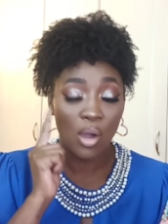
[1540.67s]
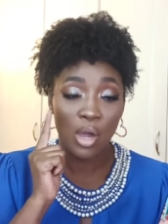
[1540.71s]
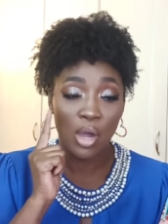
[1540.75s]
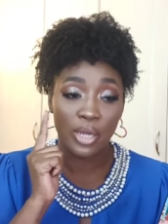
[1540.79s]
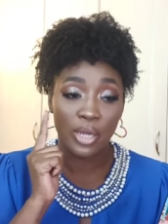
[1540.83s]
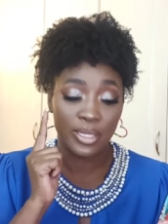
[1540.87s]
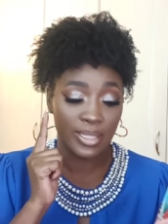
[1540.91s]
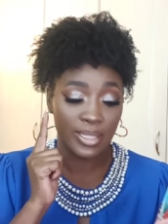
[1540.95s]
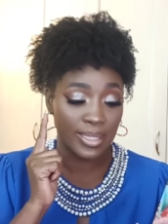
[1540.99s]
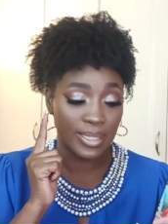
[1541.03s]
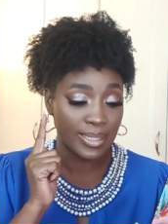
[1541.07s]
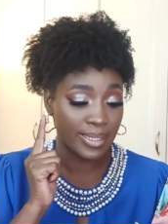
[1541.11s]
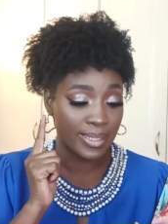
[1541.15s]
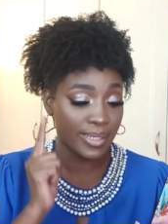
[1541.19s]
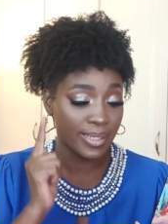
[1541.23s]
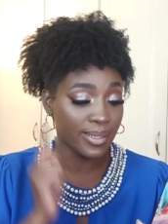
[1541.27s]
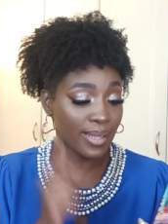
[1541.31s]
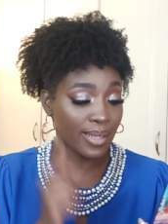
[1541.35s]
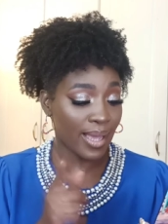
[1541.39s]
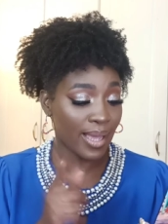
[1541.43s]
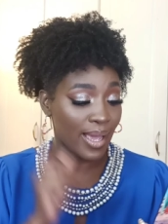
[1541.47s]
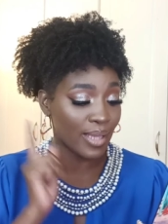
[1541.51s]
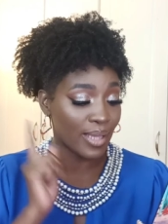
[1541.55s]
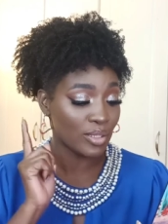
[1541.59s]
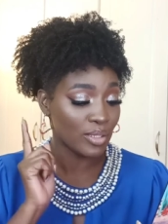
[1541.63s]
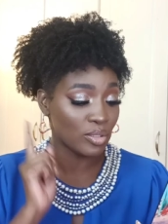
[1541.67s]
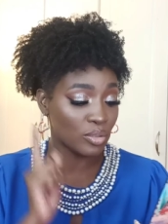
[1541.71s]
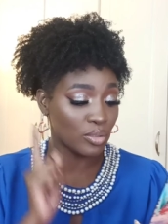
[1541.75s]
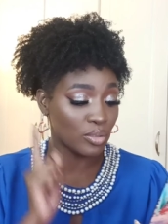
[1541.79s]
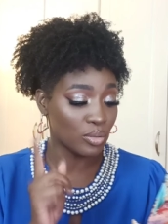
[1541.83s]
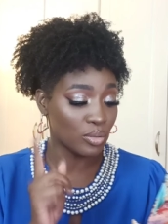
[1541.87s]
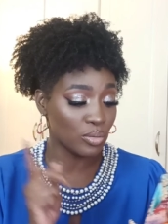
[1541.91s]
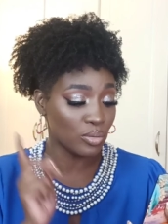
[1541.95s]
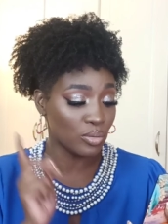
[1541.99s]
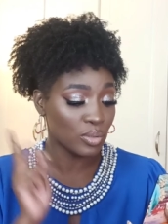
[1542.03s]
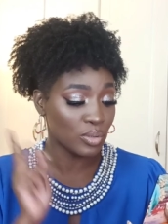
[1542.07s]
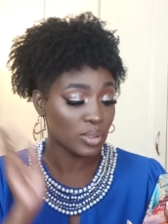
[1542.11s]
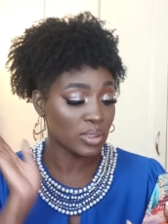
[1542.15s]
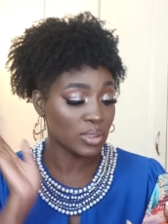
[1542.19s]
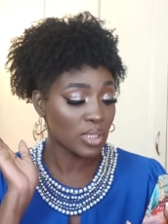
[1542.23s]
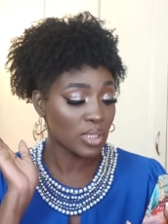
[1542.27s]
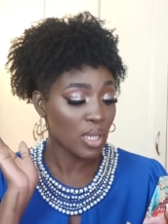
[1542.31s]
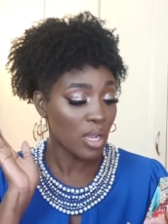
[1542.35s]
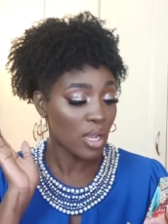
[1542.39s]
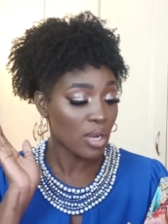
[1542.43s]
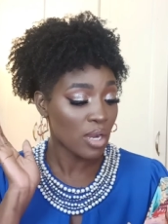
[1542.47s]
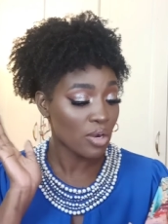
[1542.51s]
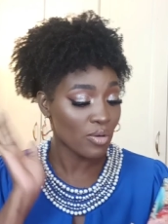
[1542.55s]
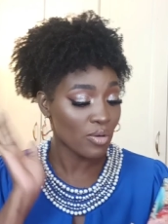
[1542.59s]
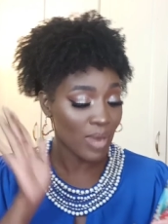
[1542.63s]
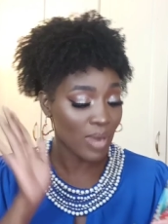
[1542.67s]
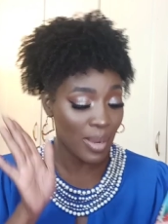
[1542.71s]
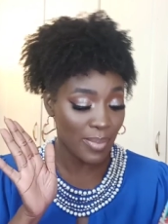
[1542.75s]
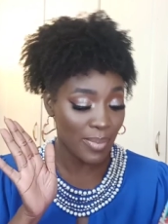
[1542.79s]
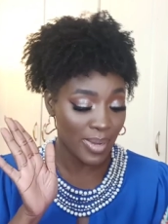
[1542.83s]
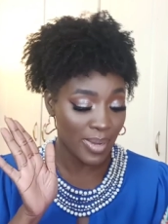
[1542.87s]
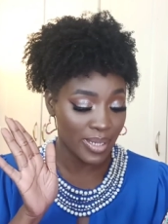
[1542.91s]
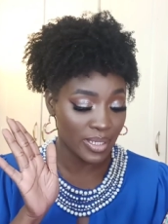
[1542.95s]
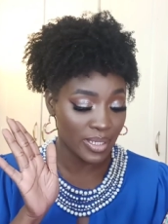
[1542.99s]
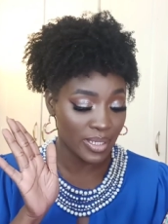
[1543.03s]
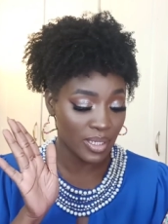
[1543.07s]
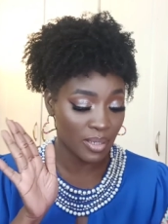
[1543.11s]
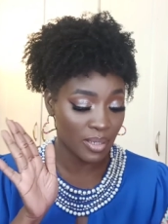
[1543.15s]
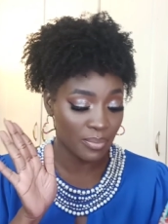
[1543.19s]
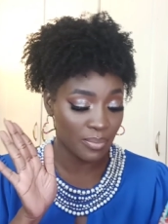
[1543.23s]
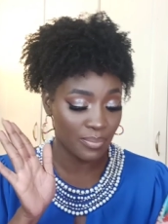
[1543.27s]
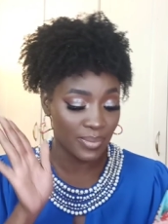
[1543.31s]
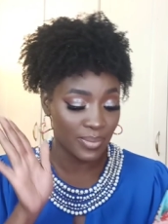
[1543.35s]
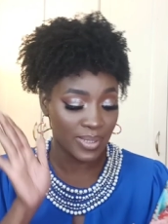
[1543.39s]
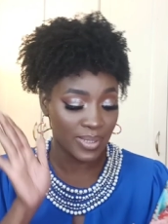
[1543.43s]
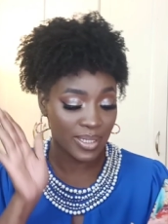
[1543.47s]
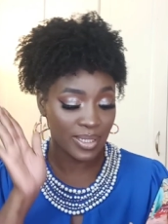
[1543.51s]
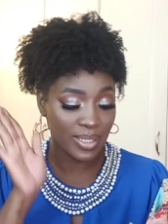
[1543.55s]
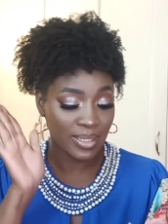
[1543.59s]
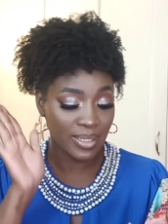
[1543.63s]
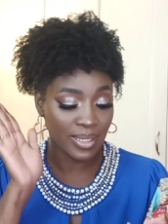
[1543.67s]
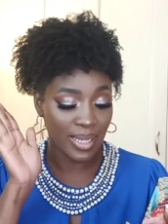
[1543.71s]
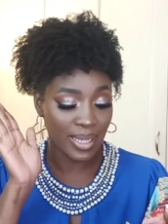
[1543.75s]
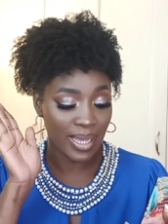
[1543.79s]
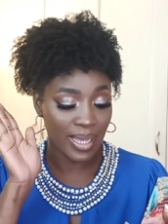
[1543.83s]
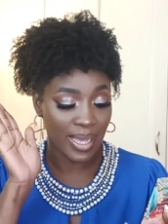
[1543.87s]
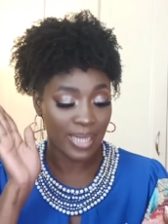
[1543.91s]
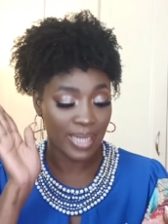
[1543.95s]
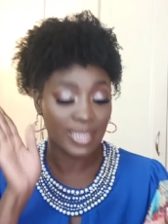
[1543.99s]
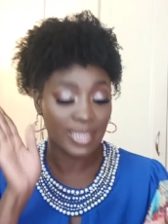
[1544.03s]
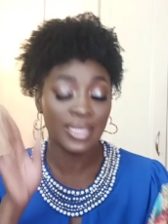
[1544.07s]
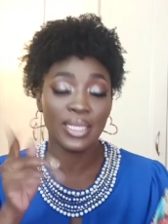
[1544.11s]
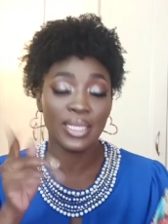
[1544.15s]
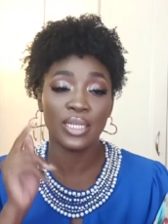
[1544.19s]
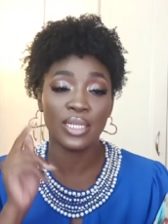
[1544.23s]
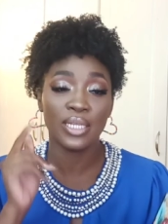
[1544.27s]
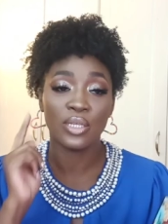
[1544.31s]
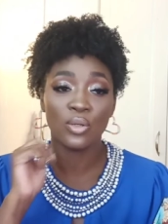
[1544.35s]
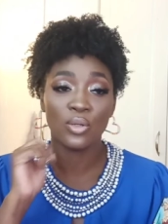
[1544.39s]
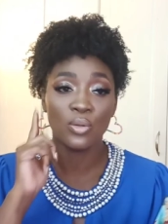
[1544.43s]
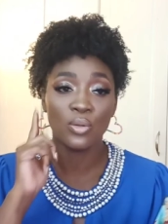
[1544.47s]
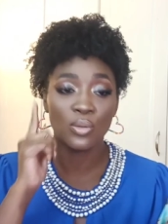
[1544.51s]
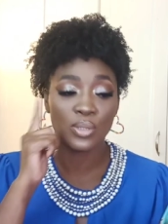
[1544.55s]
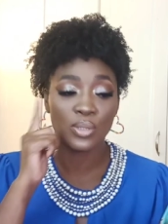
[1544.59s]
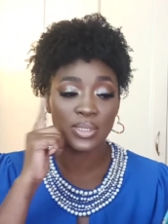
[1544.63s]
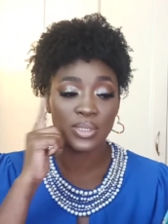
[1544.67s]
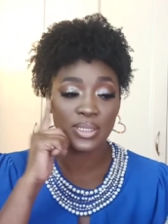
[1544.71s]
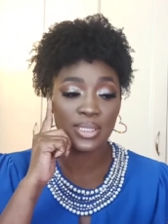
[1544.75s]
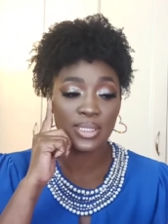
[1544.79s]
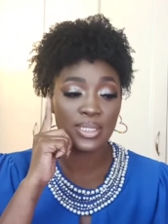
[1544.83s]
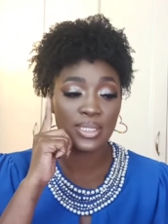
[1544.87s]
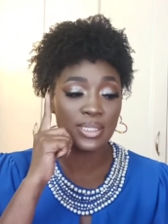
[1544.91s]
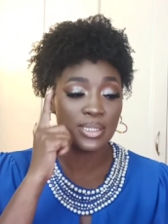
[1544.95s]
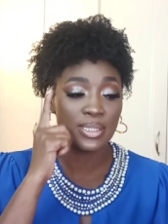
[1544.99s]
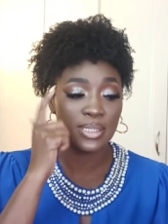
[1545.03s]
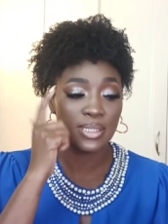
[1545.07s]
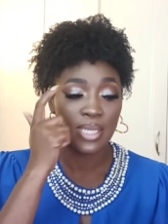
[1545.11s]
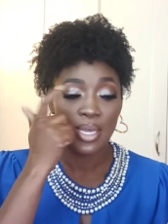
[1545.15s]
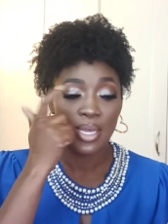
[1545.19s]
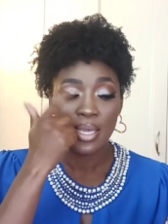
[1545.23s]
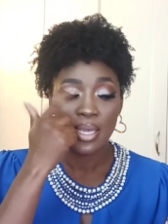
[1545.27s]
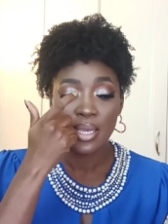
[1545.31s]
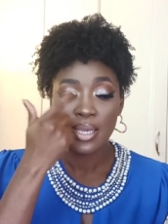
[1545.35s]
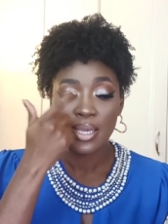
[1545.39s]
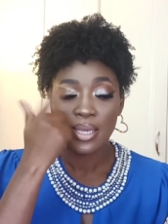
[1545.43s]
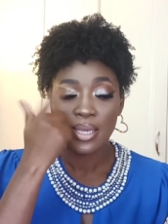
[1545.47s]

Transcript: on the lid, I use crab and dumpling and healing horses